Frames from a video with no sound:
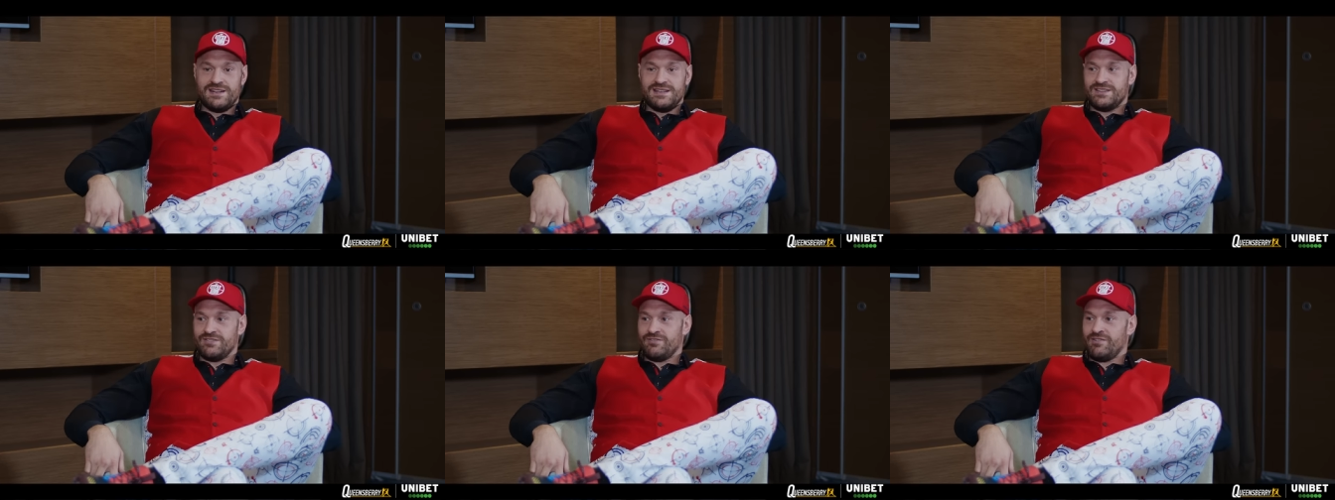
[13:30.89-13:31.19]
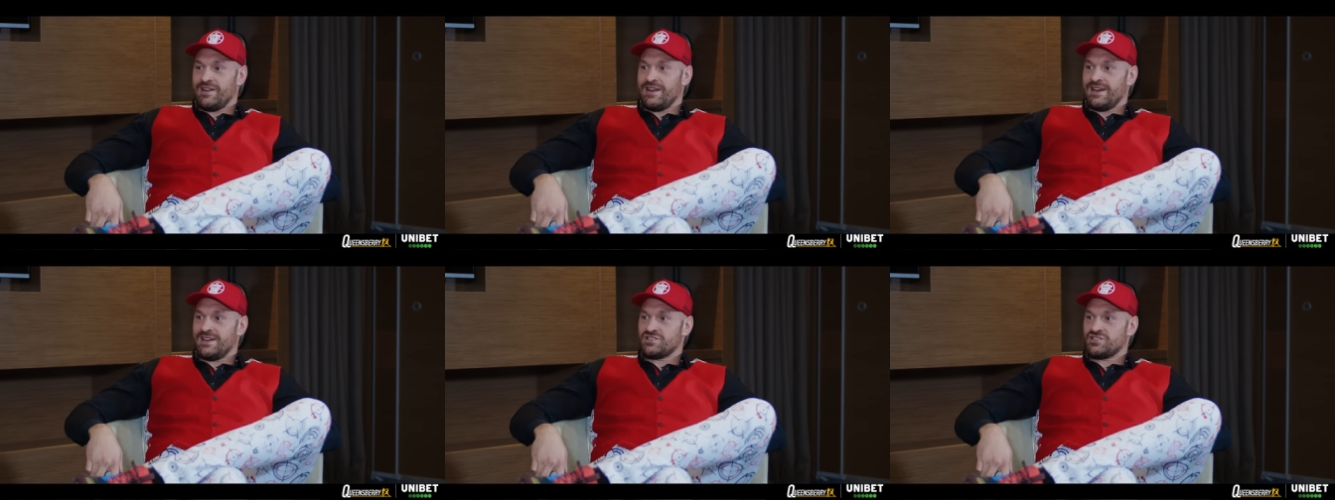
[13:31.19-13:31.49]
they
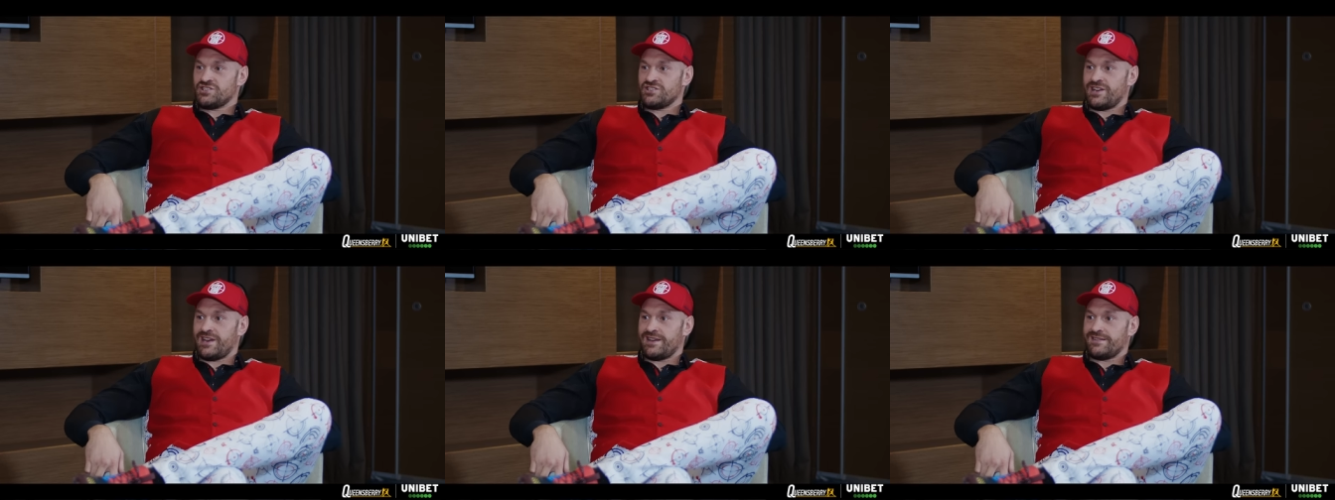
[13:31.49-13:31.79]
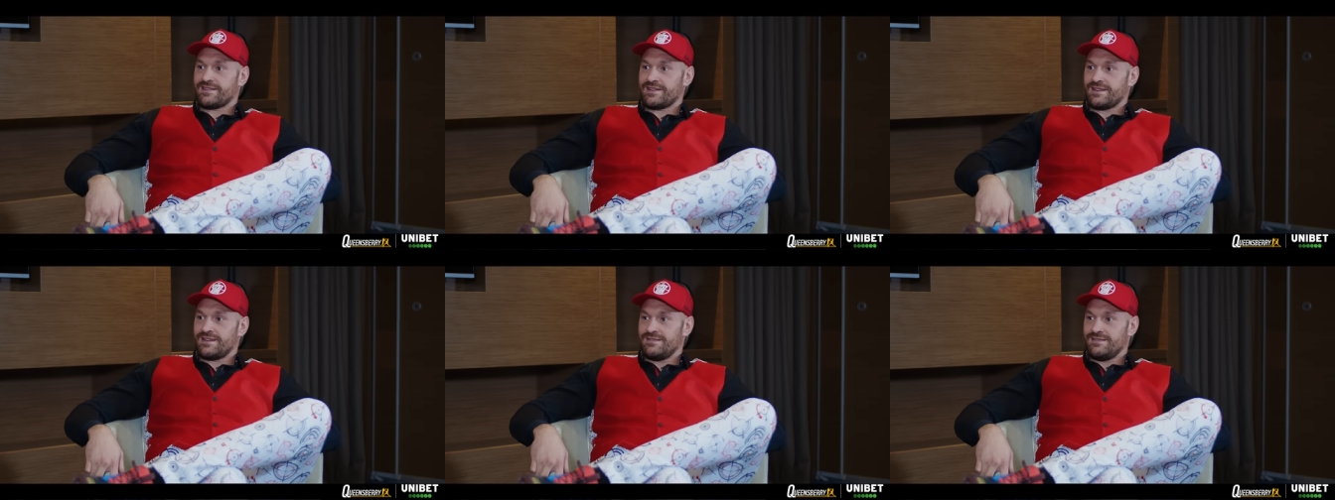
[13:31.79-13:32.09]
realise,
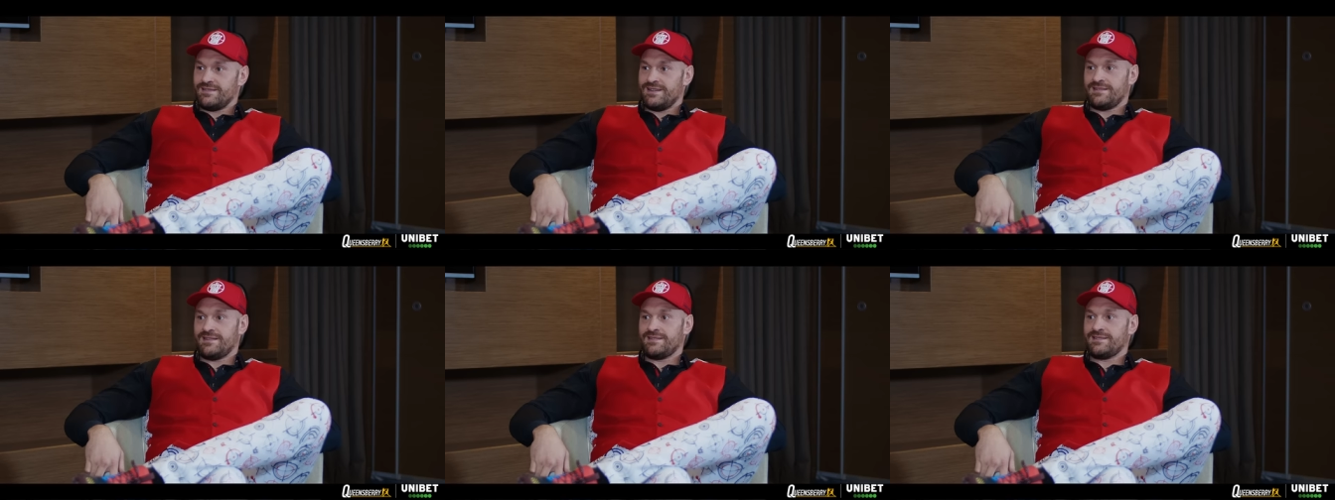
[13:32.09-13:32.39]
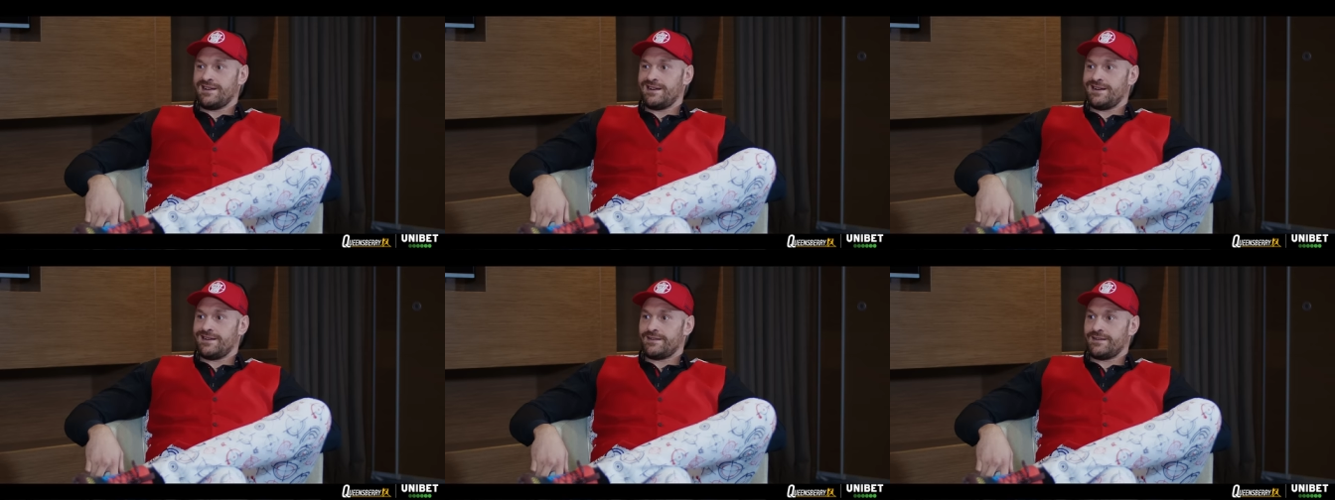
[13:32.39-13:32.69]
shit, this is
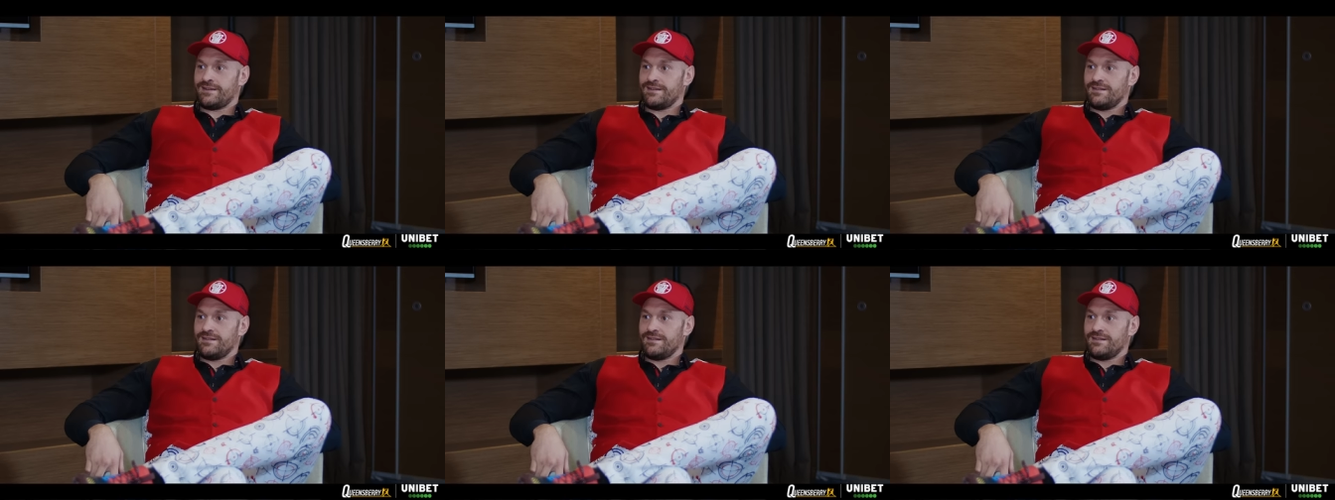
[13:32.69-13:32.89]
hard.